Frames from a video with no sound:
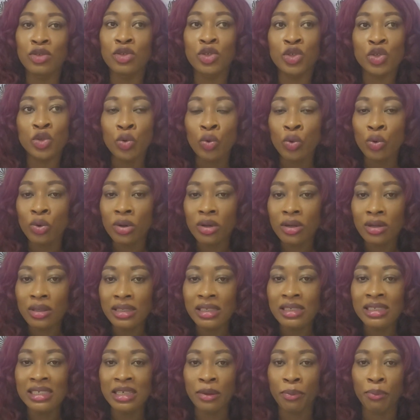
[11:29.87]

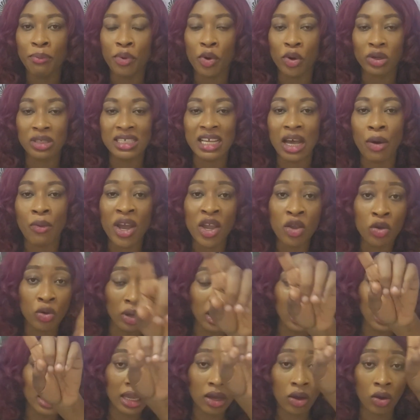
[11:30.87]
to the portal. When
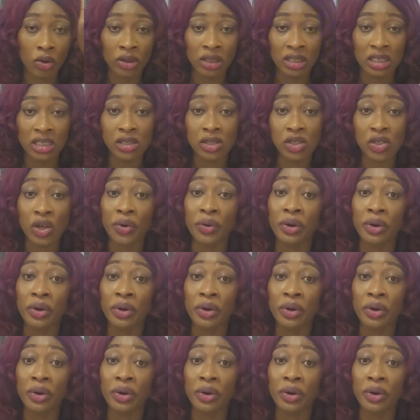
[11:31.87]
you click on this,